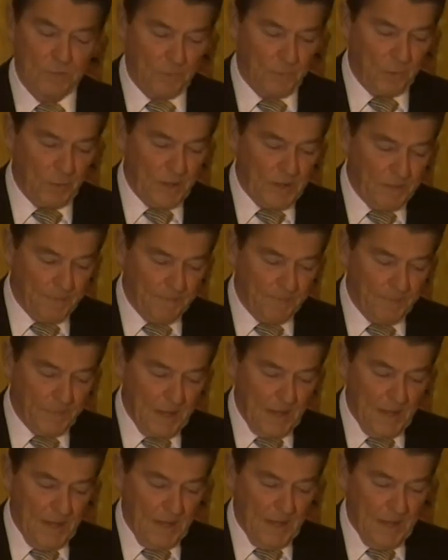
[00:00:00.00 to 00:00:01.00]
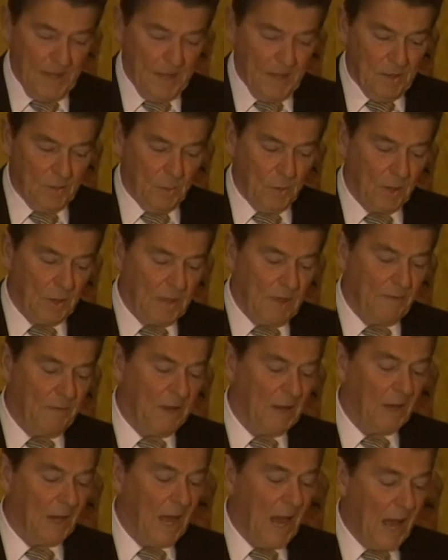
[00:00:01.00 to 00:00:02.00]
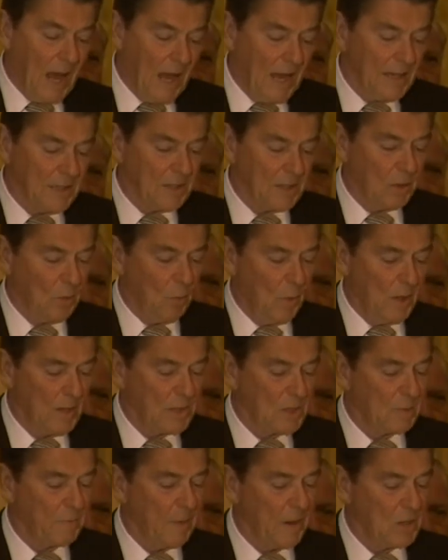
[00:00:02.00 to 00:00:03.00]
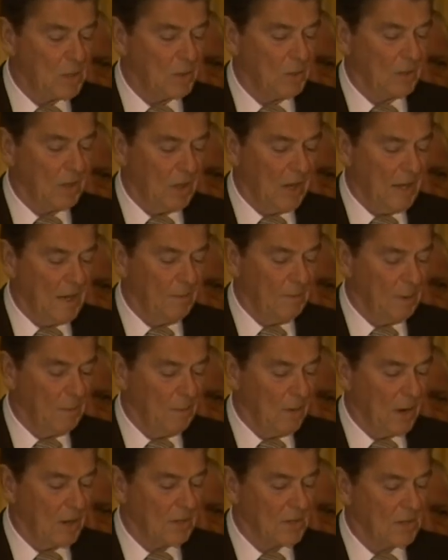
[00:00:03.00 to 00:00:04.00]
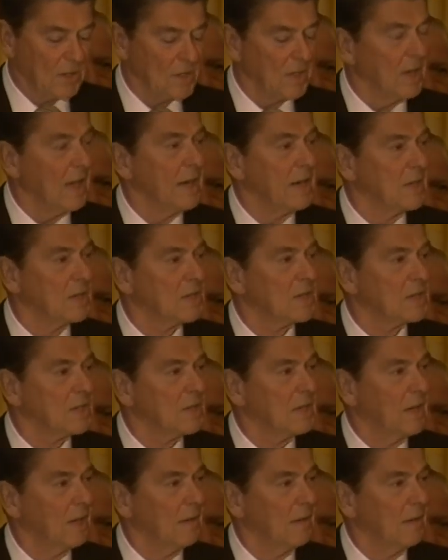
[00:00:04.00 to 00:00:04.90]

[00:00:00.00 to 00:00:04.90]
of freedom, we're giving lie to the one special claim the Marxist-Leninists